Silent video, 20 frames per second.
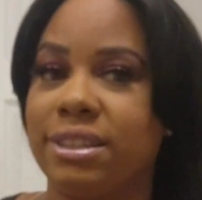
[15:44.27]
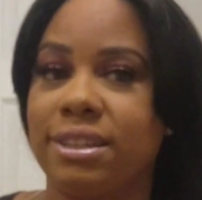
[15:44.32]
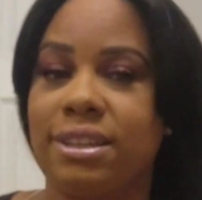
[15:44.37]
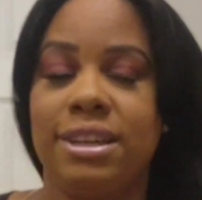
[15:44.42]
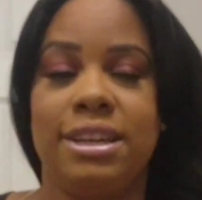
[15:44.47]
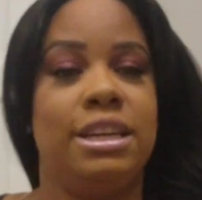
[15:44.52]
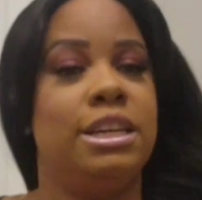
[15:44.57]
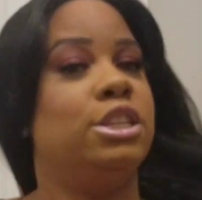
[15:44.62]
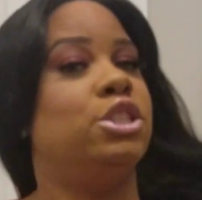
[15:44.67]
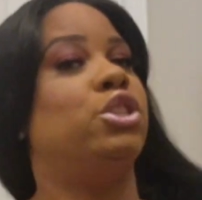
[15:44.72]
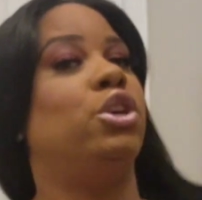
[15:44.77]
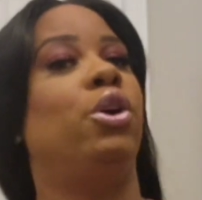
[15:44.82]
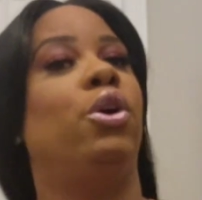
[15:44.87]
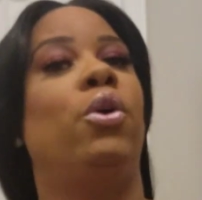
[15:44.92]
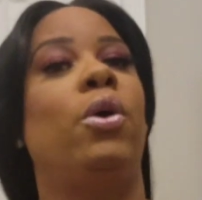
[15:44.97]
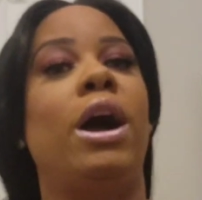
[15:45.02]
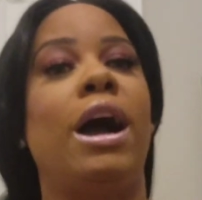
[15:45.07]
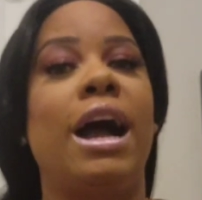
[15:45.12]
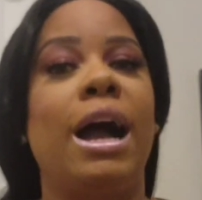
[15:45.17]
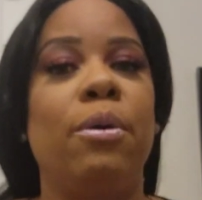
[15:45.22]
So
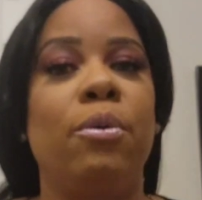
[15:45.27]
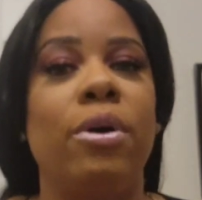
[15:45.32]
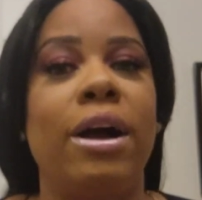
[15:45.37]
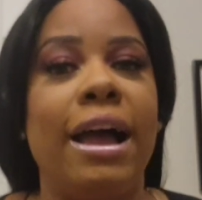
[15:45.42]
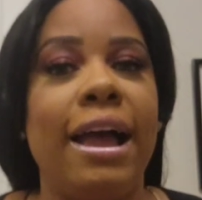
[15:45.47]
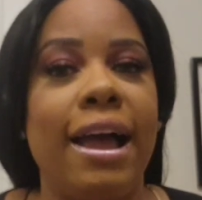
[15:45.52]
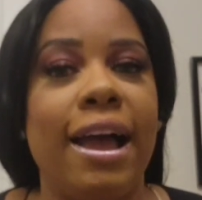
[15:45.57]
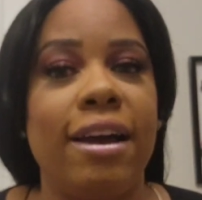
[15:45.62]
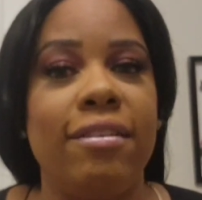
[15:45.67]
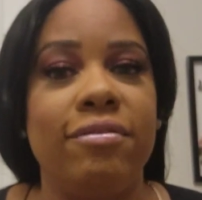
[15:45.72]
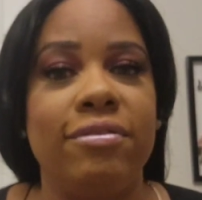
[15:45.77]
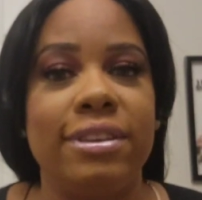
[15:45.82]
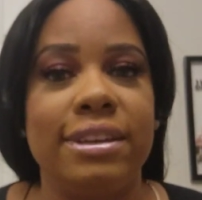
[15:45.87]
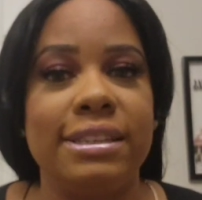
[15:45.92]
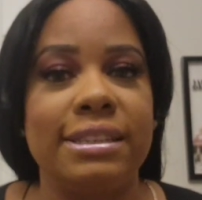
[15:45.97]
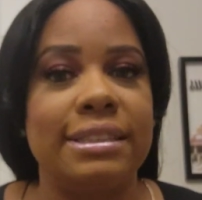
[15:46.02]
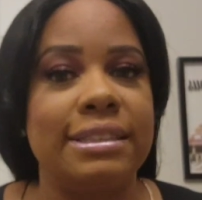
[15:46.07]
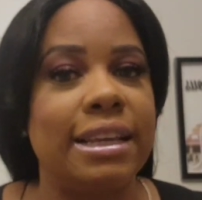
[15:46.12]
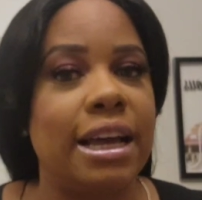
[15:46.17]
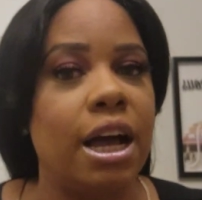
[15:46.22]
I will have this
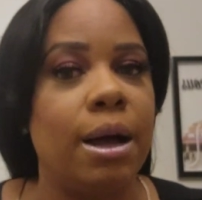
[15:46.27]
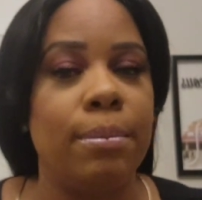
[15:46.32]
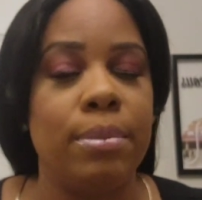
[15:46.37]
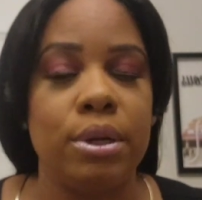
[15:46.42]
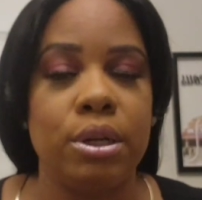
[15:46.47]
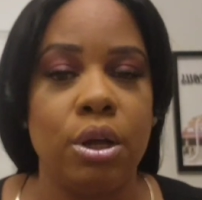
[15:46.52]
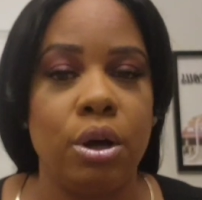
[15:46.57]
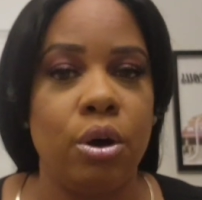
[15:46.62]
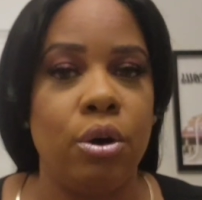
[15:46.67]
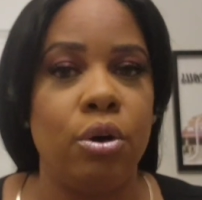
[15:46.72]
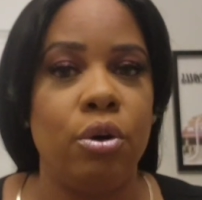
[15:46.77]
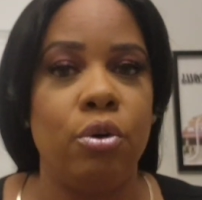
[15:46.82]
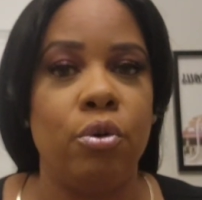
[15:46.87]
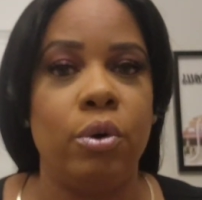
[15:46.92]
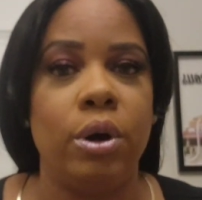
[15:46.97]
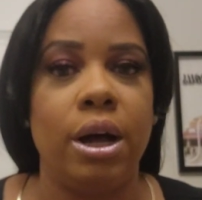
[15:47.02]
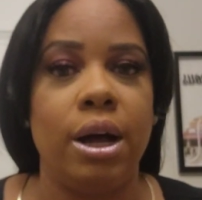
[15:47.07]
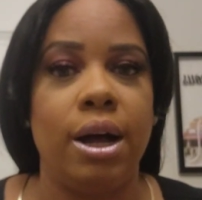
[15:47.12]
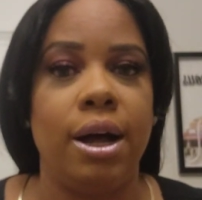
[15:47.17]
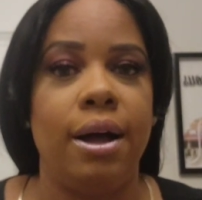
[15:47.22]
down below
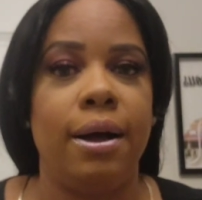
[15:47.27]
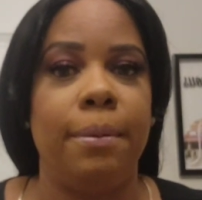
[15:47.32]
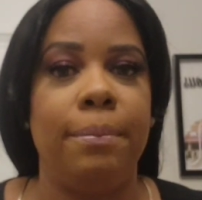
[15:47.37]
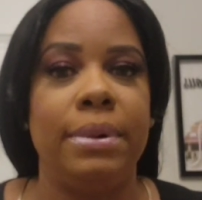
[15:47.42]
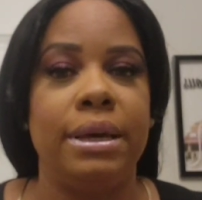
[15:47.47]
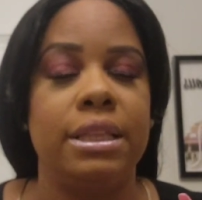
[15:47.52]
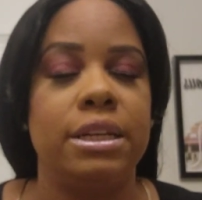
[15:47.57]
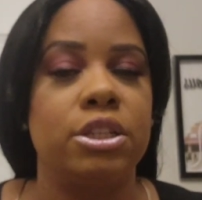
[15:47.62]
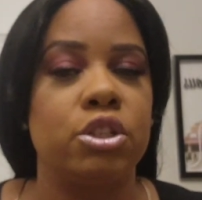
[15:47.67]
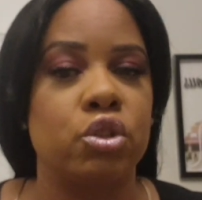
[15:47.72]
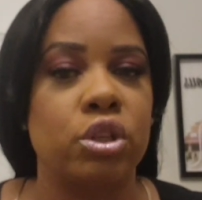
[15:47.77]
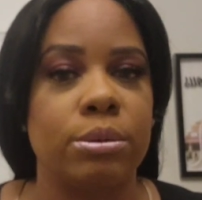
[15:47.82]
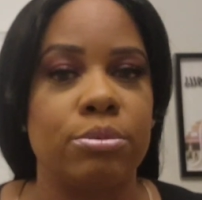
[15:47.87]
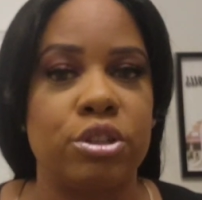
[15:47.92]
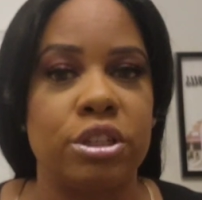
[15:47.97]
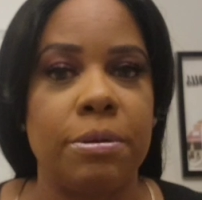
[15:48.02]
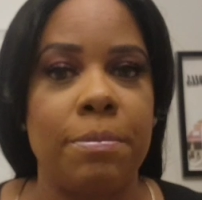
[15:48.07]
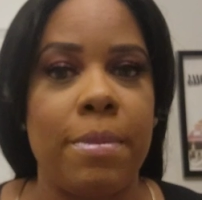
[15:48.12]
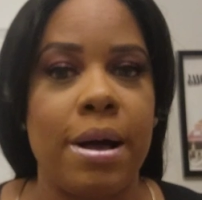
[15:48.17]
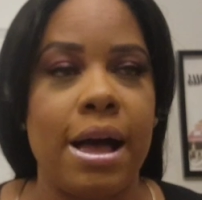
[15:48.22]
in the description
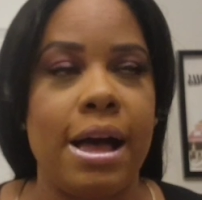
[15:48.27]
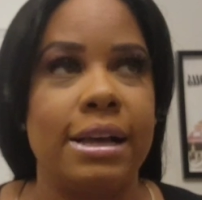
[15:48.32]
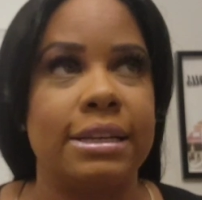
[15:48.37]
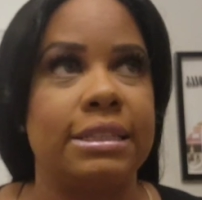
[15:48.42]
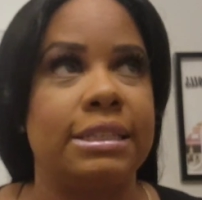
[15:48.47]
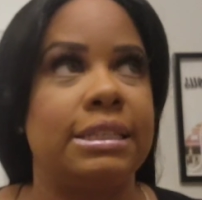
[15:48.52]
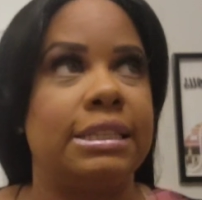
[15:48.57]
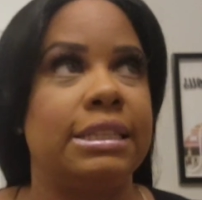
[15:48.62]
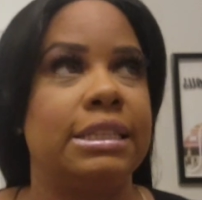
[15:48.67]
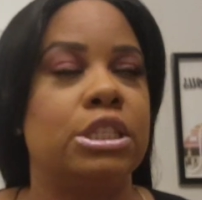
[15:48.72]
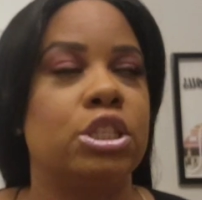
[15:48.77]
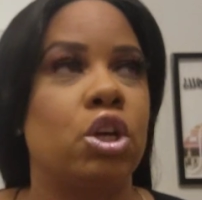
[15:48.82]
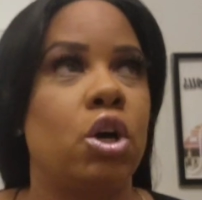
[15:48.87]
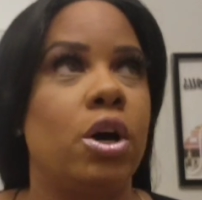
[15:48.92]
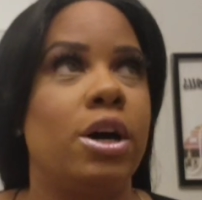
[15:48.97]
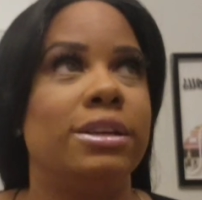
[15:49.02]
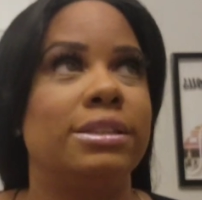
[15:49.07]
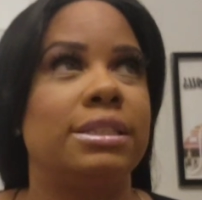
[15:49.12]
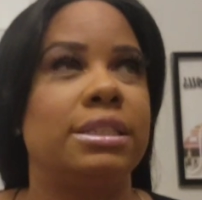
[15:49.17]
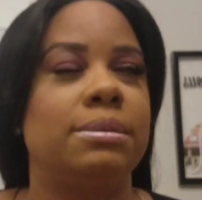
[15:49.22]
box. This
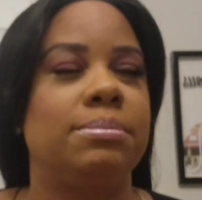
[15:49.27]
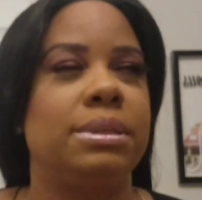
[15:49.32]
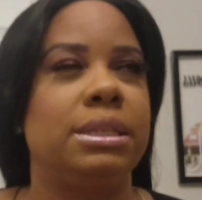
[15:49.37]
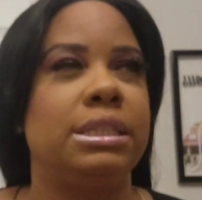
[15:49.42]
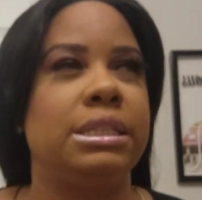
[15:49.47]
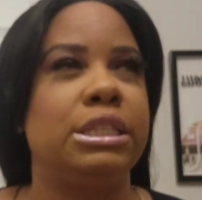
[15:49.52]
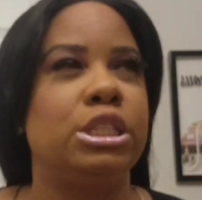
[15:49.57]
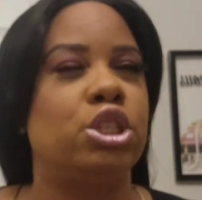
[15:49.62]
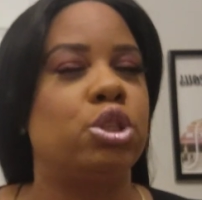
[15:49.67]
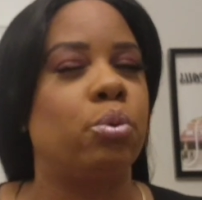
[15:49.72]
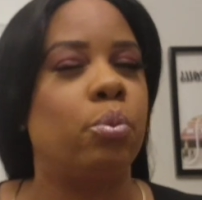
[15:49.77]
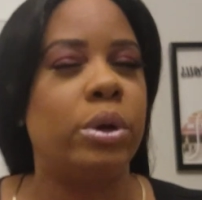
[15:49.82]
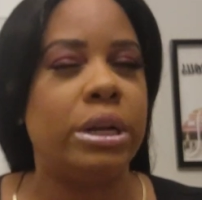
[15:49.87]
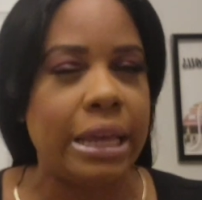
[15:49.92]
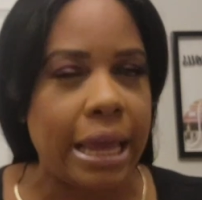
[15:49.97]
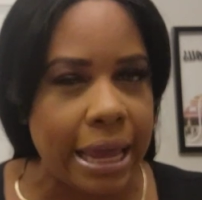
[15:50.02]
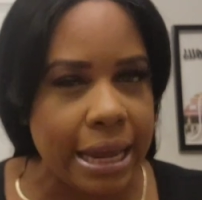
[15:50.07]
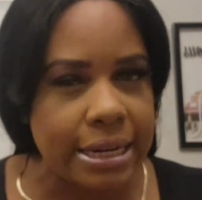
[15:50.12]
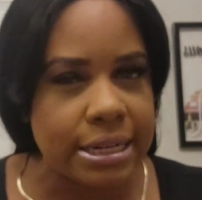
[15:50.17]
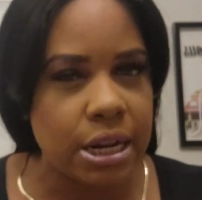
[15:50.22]
cost me
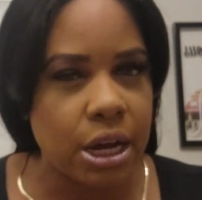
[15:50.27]
$28.